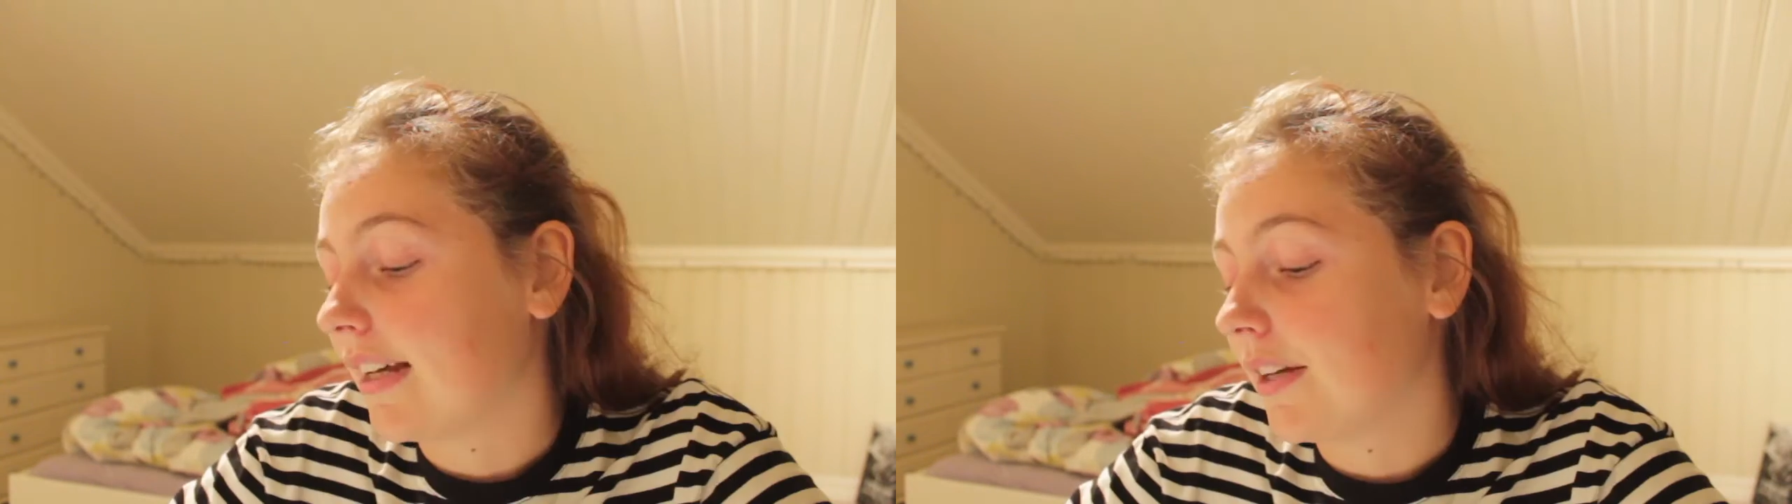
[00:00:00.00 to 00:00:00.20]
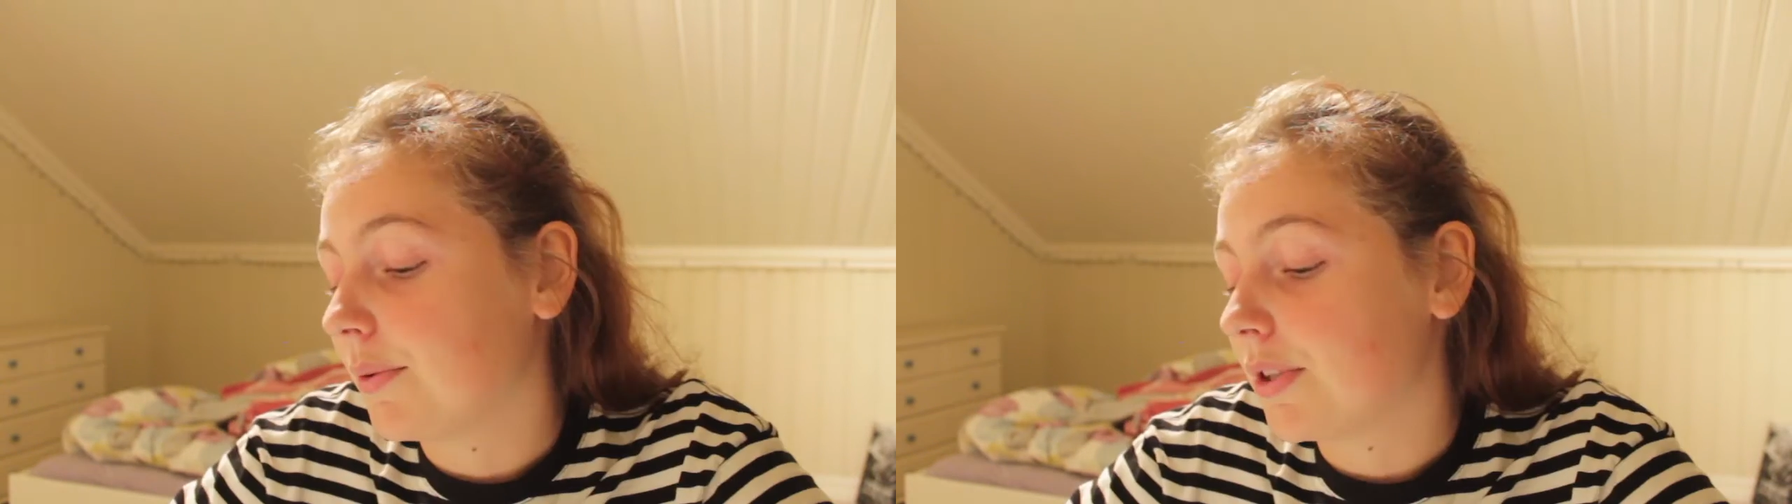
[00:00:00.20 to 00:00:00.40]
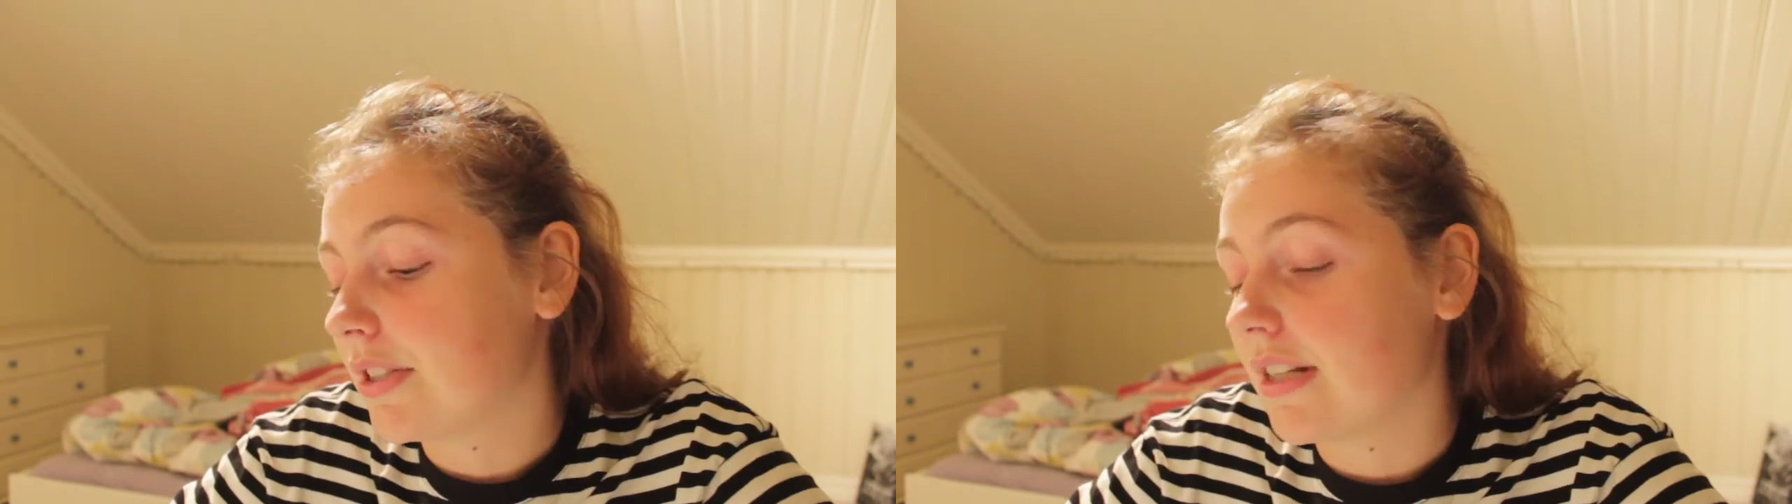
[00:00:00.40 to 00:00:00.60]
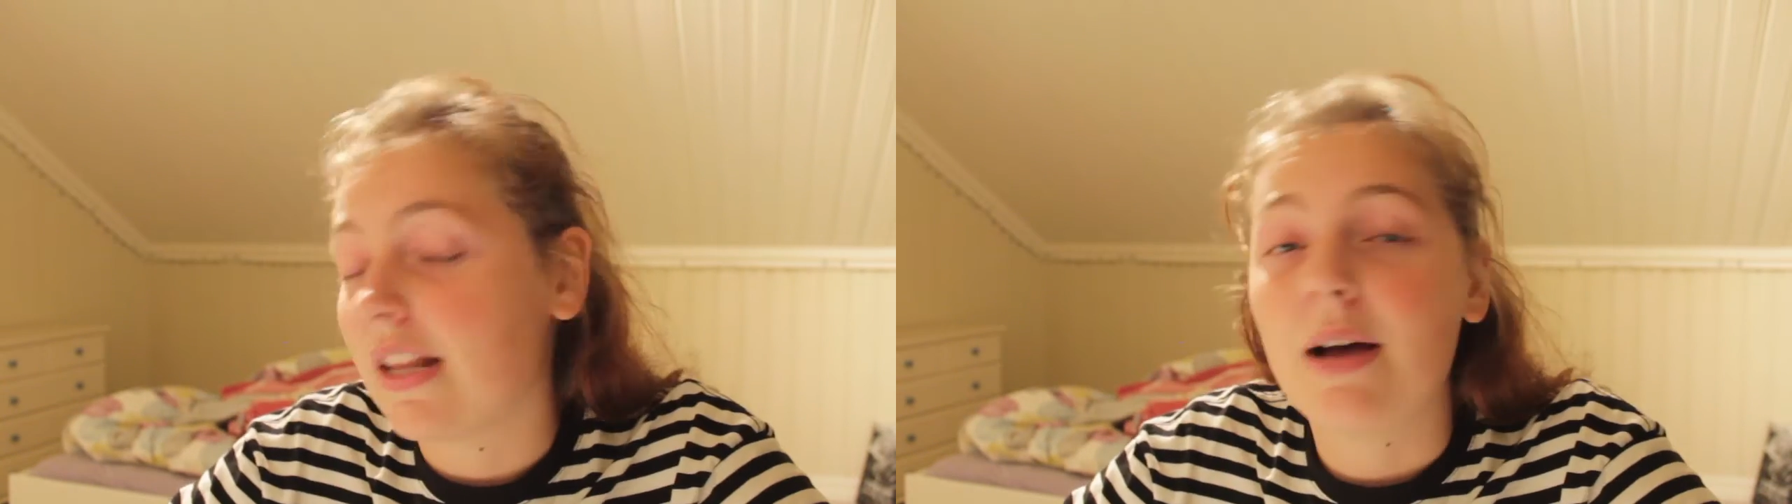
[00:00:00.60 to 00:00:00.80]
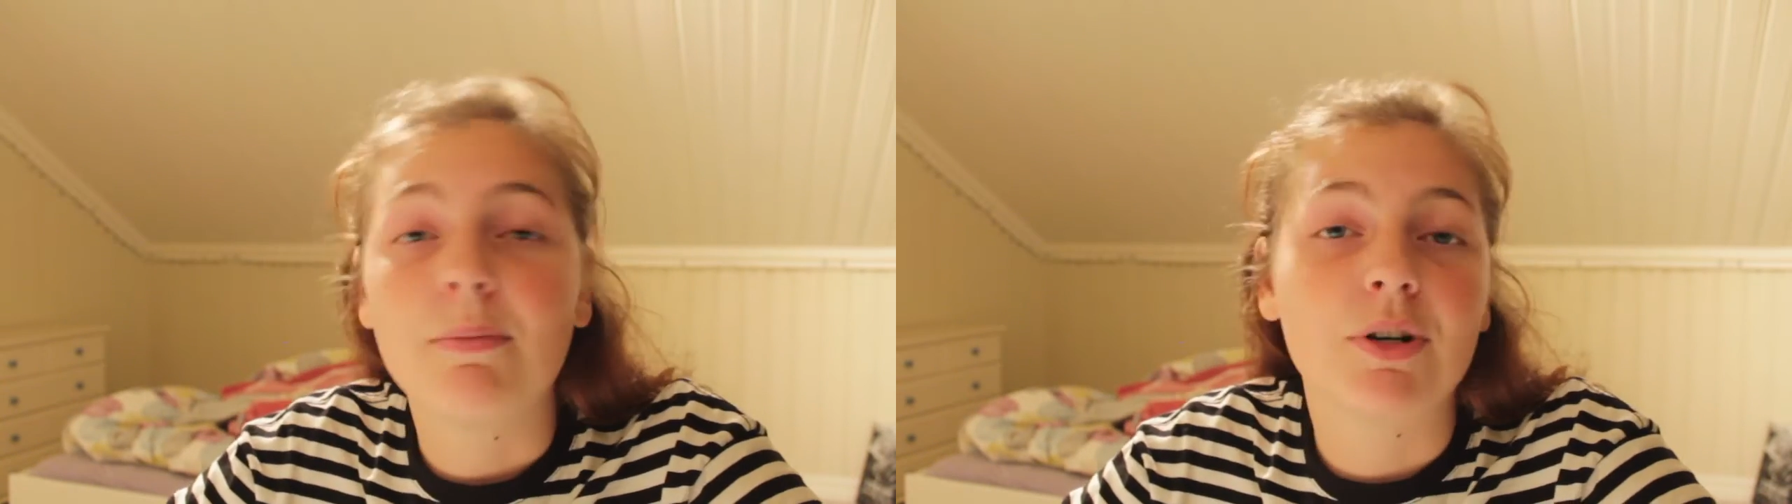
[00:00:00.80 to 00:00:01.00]
It was a
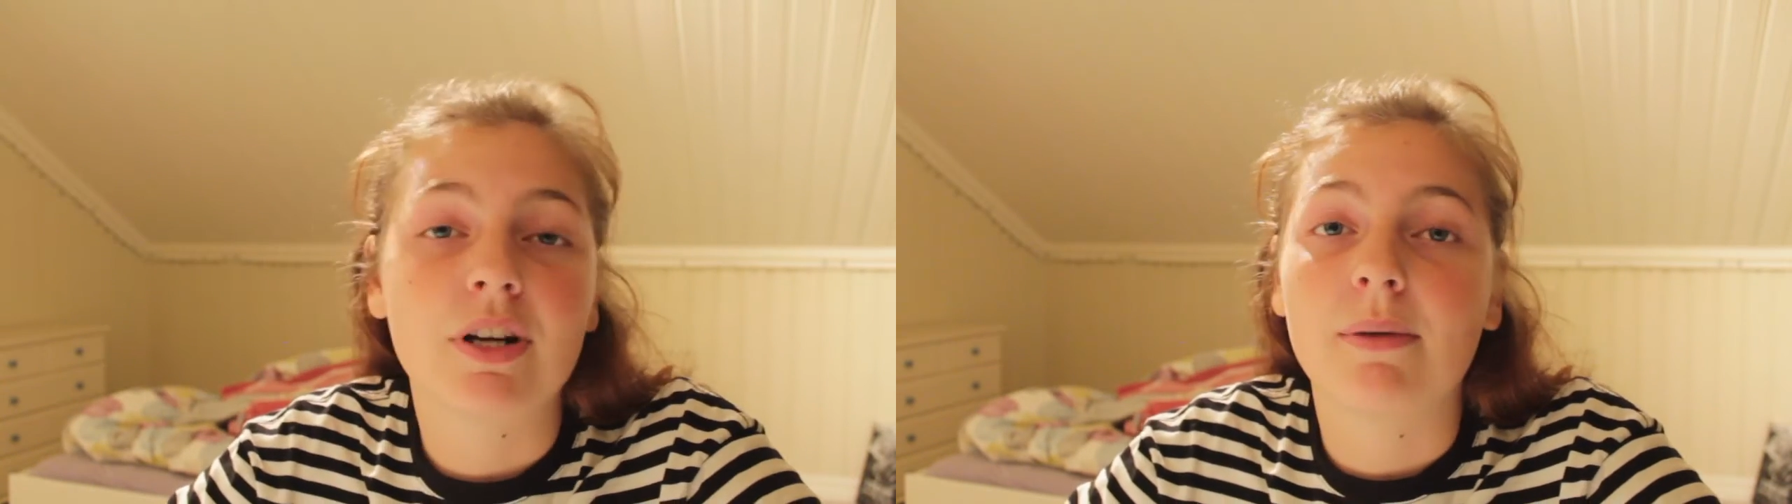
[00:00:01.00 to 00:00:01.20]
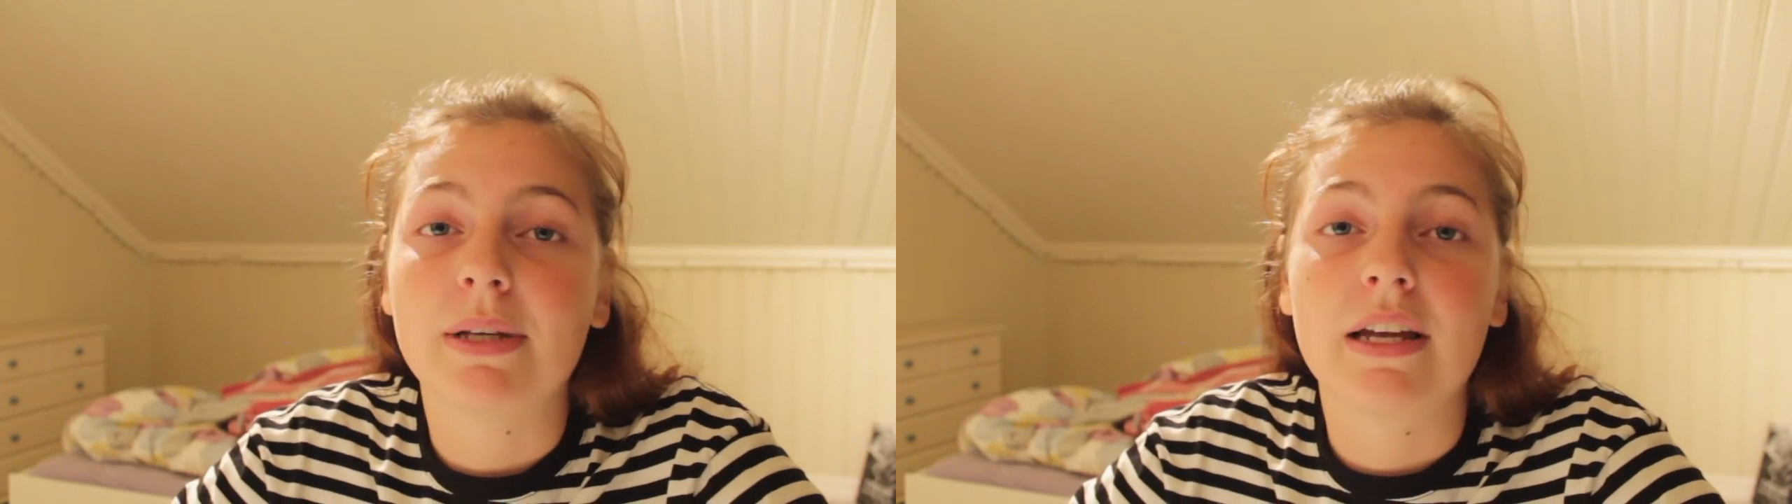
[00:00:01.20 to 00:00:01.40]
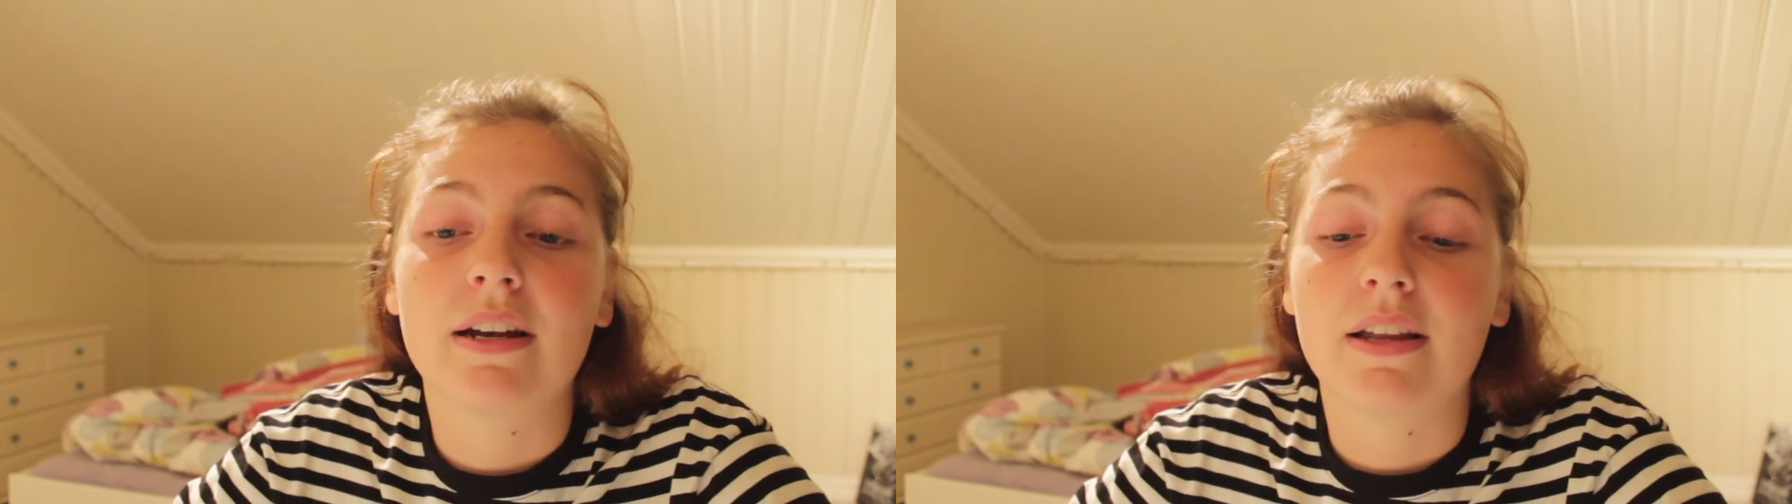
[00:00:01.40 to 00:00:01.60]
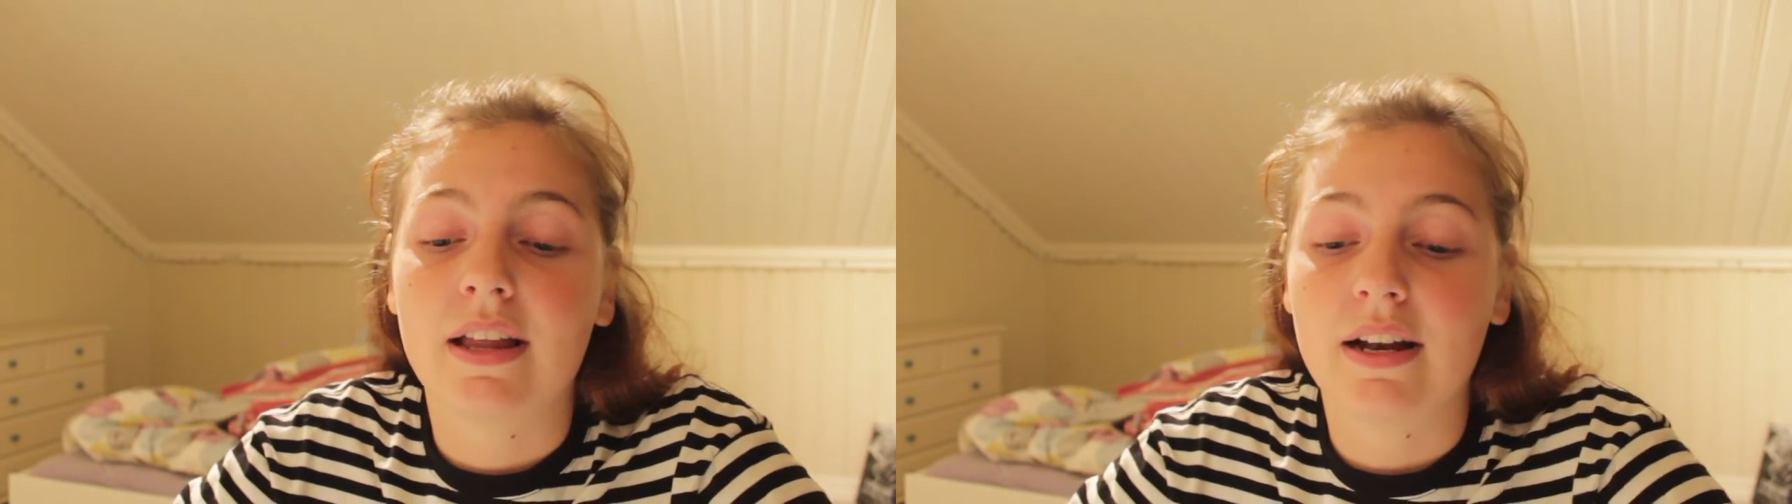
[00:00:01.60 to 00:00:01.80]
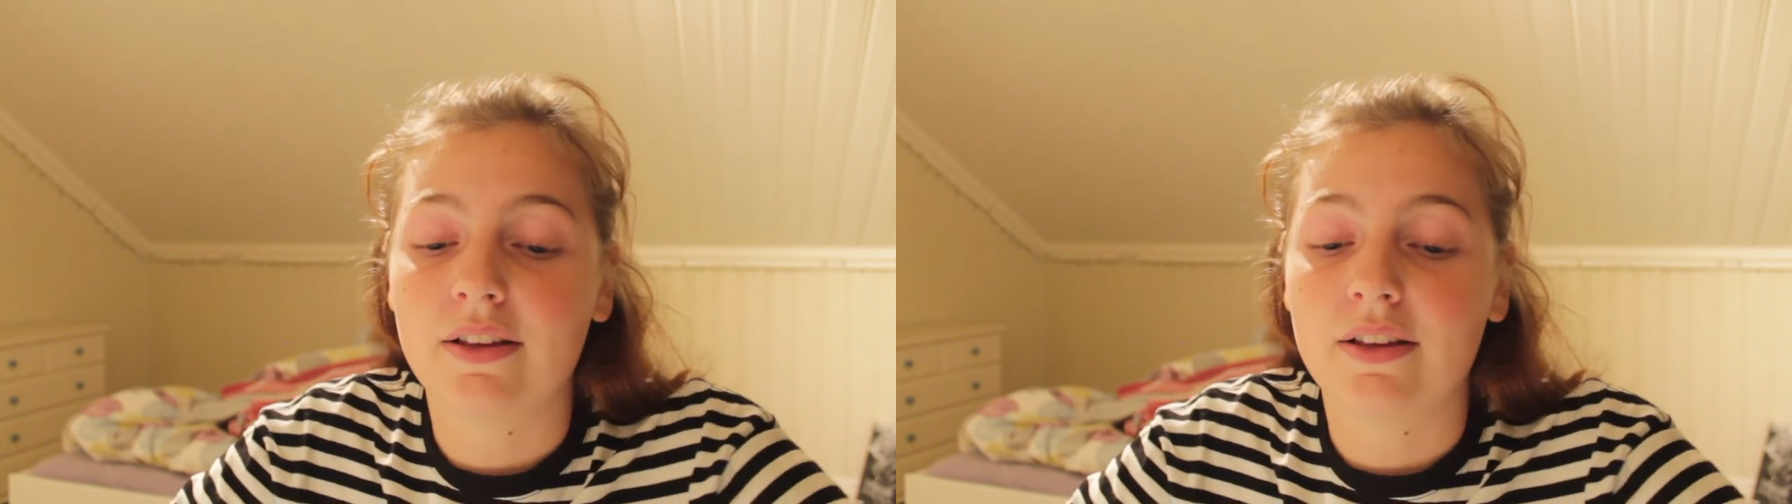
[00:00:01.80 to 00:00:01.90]
lot more complicated than